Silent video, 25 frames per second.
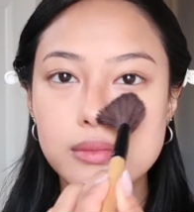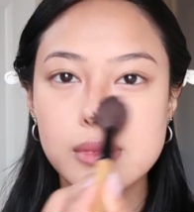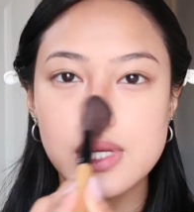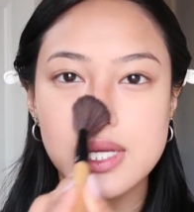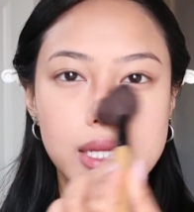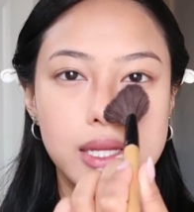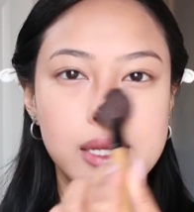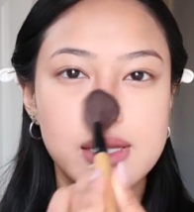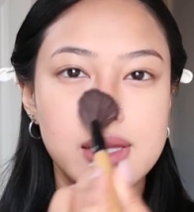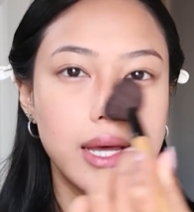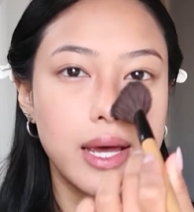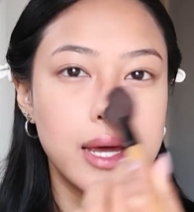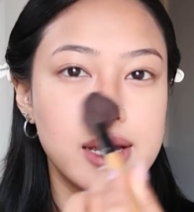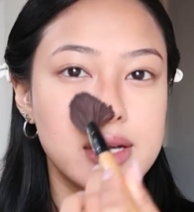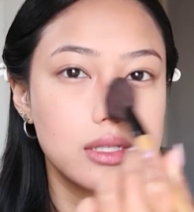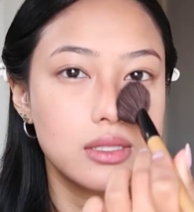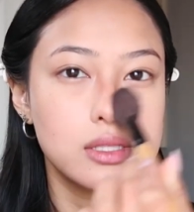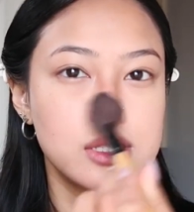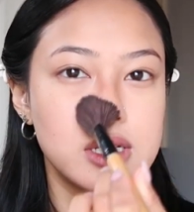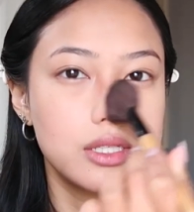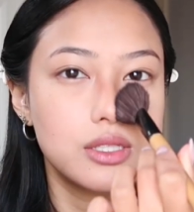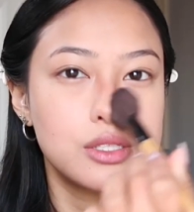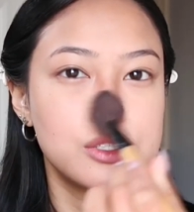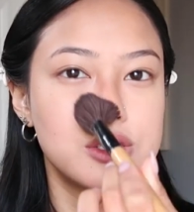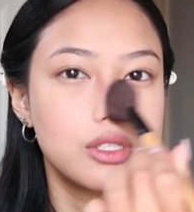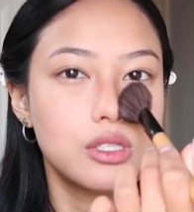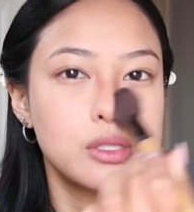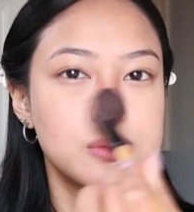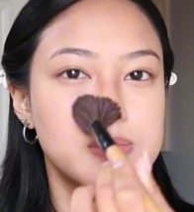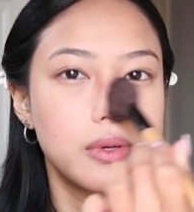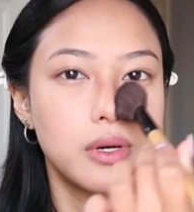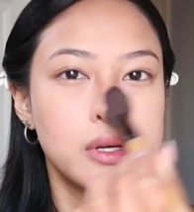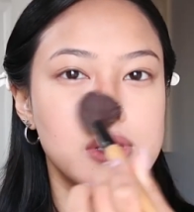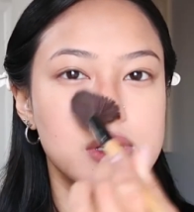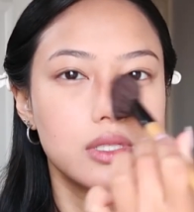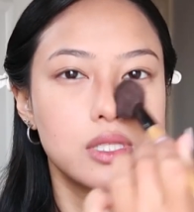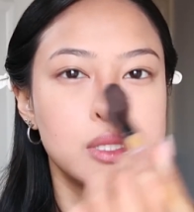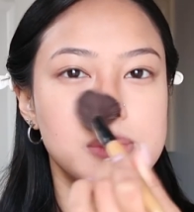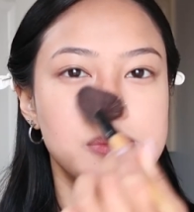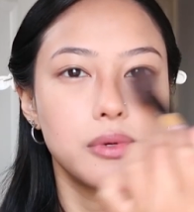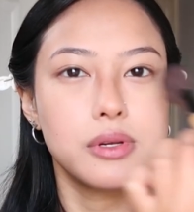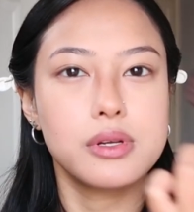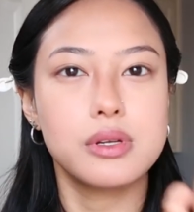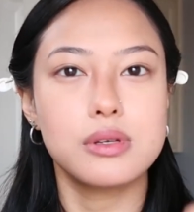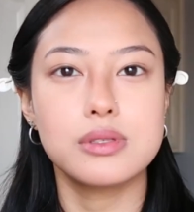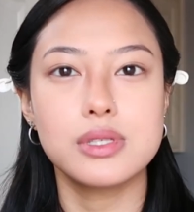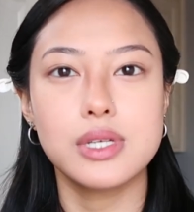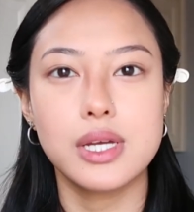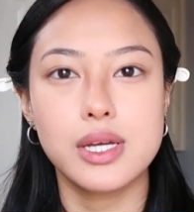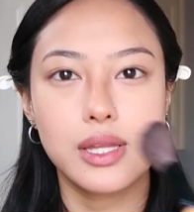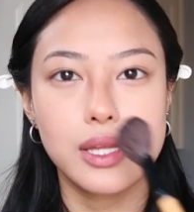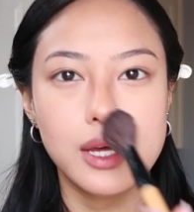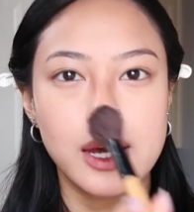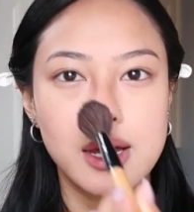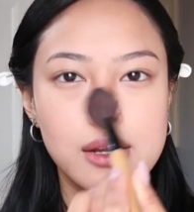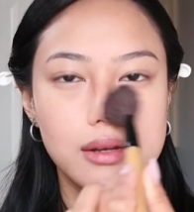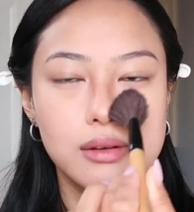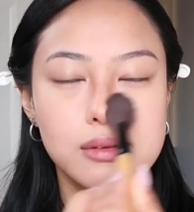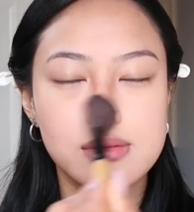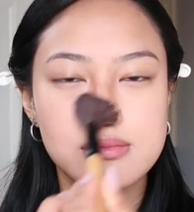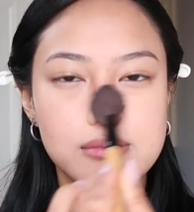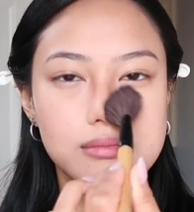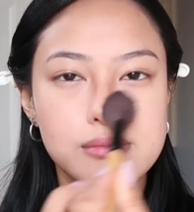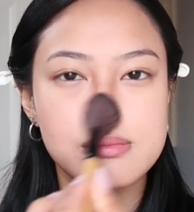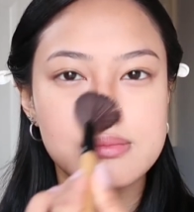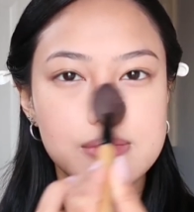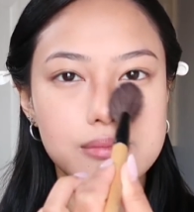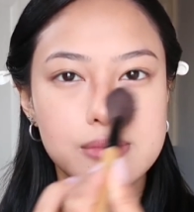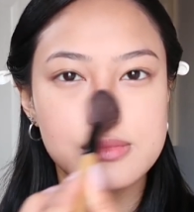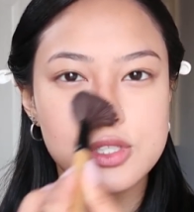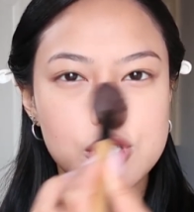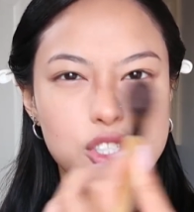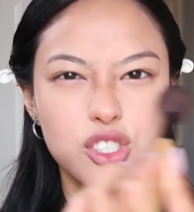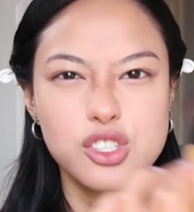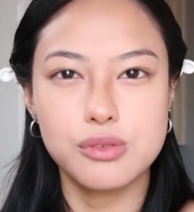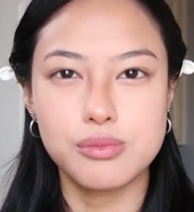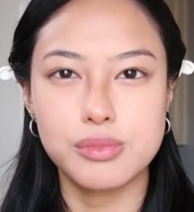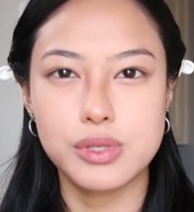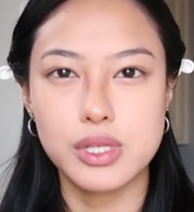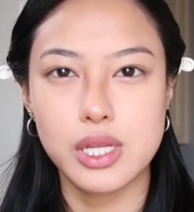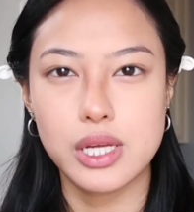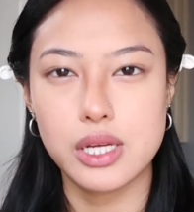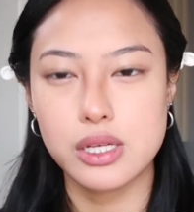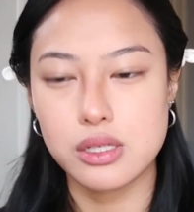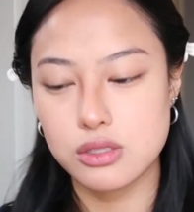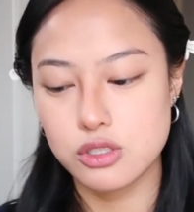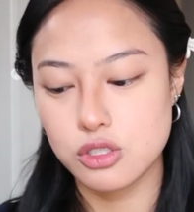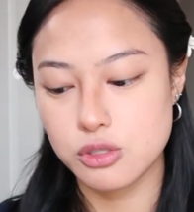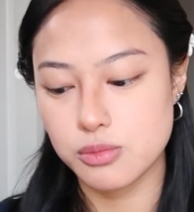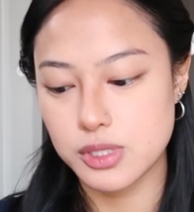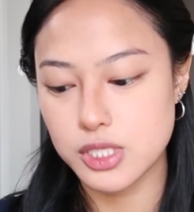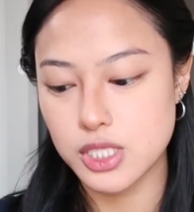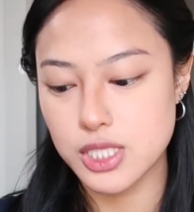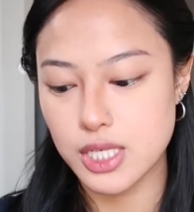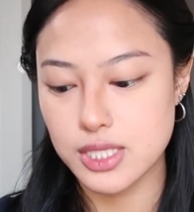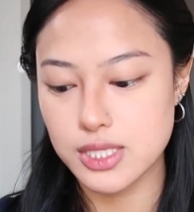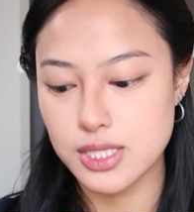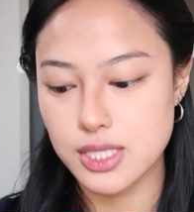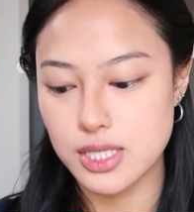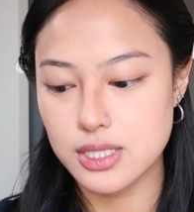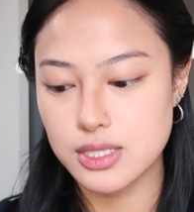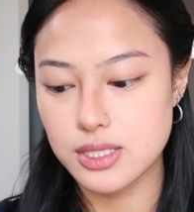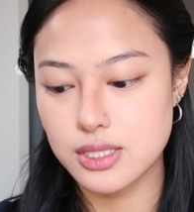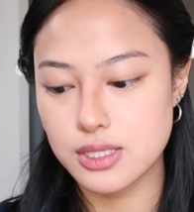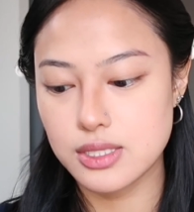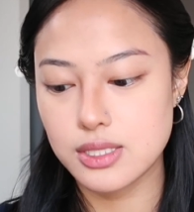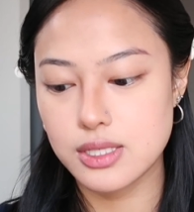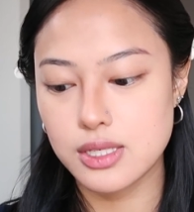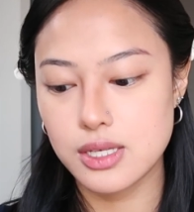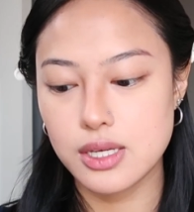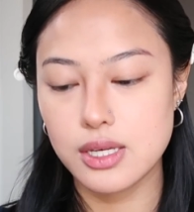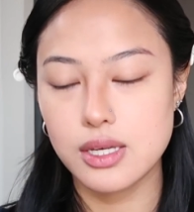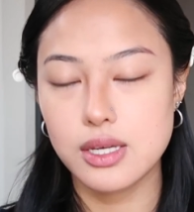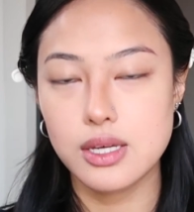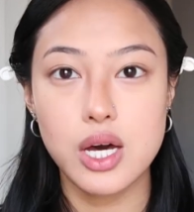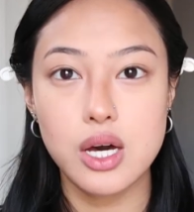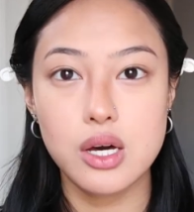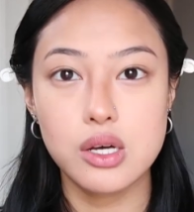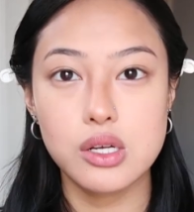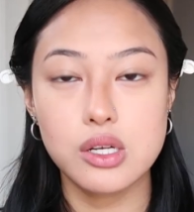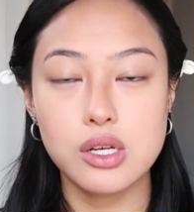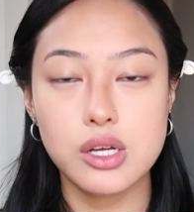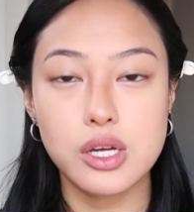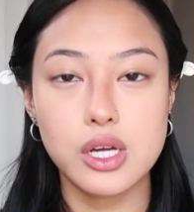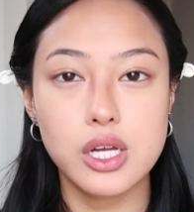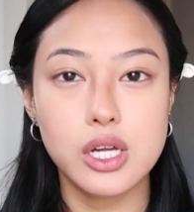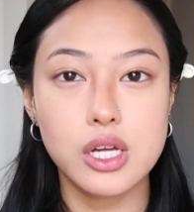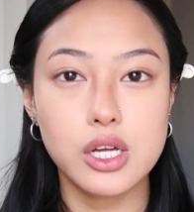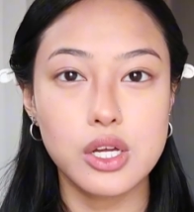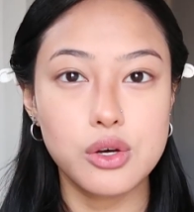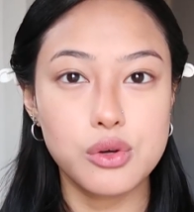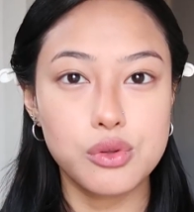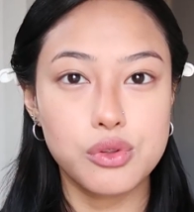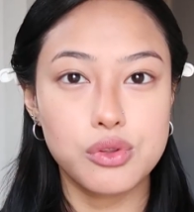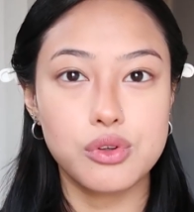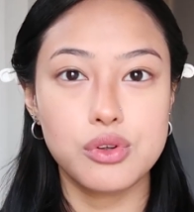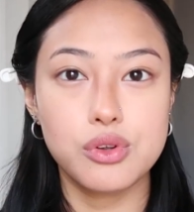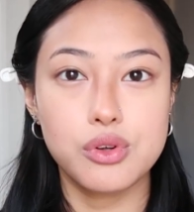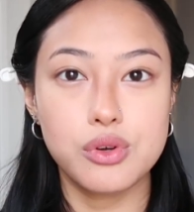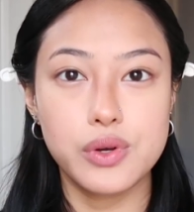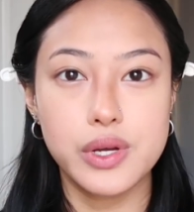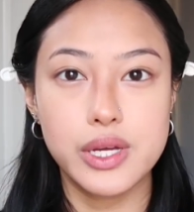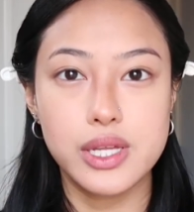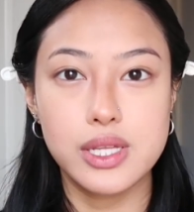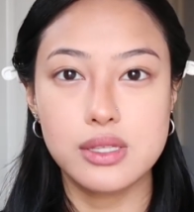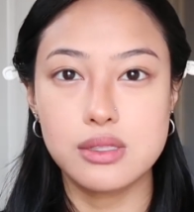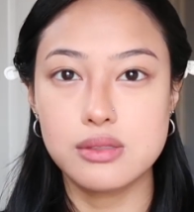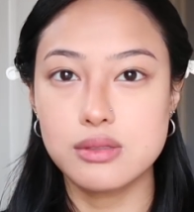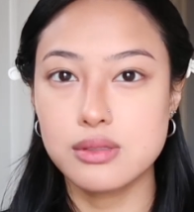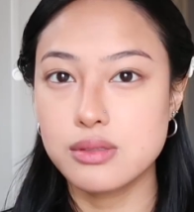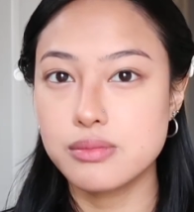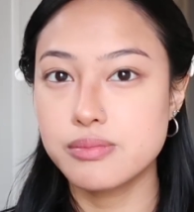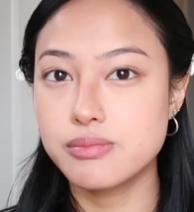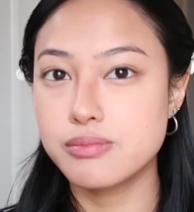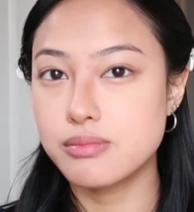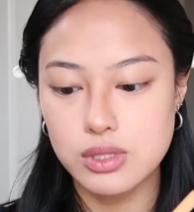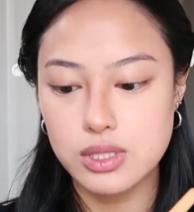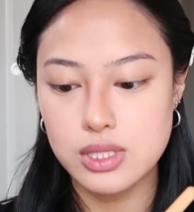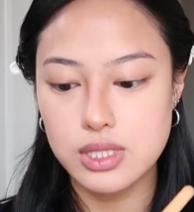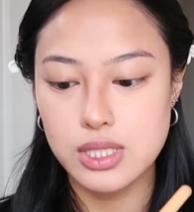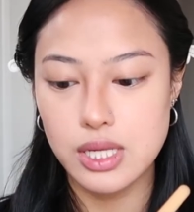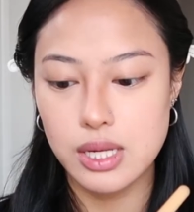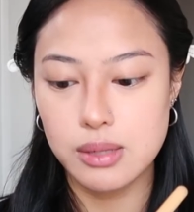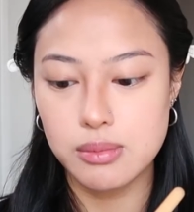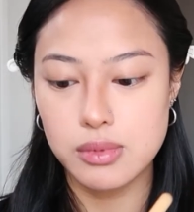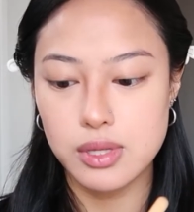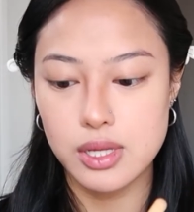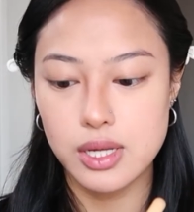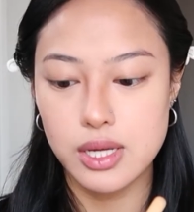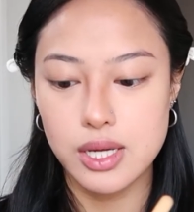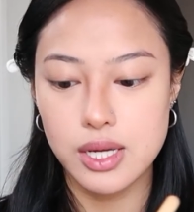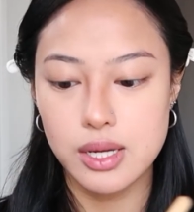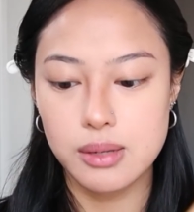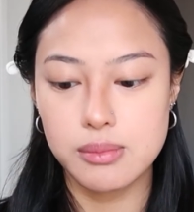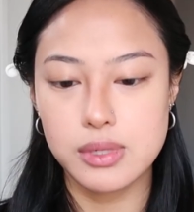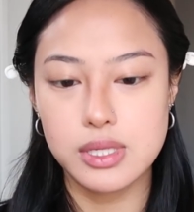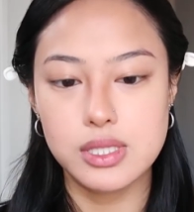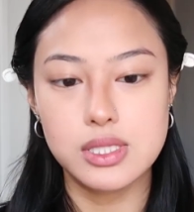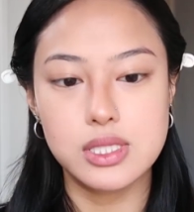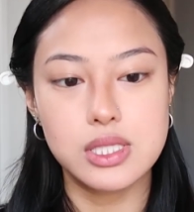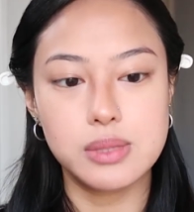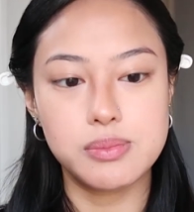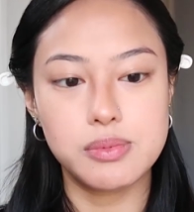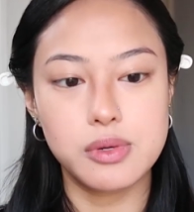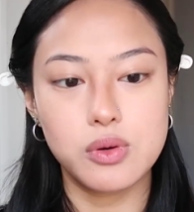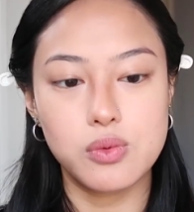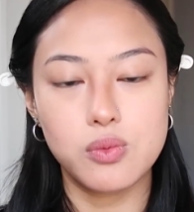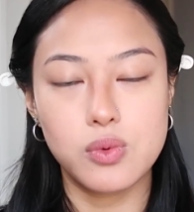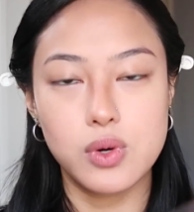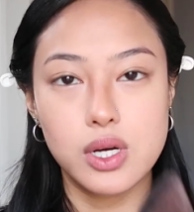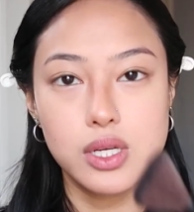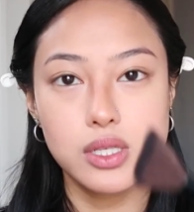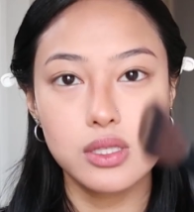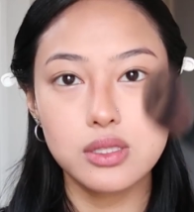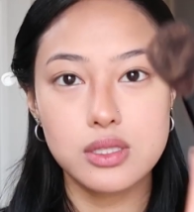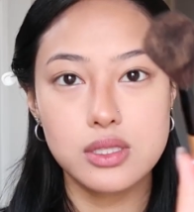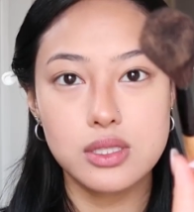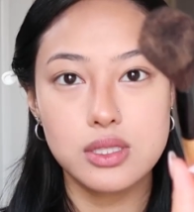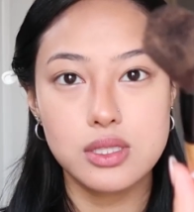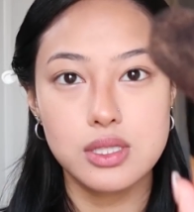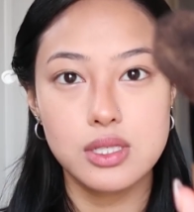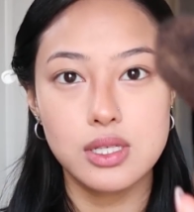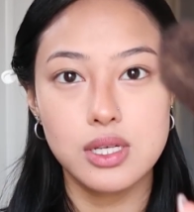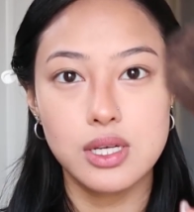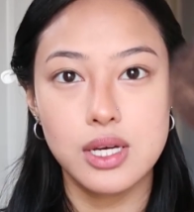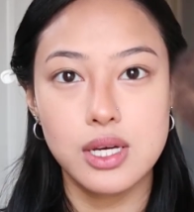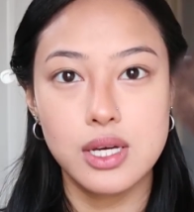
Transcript: And then the excess you just put on the tip of your nose like that. There shouldn't be like too much excess. So now you're gonna go through and do the same thing. I'm gonna dip it once.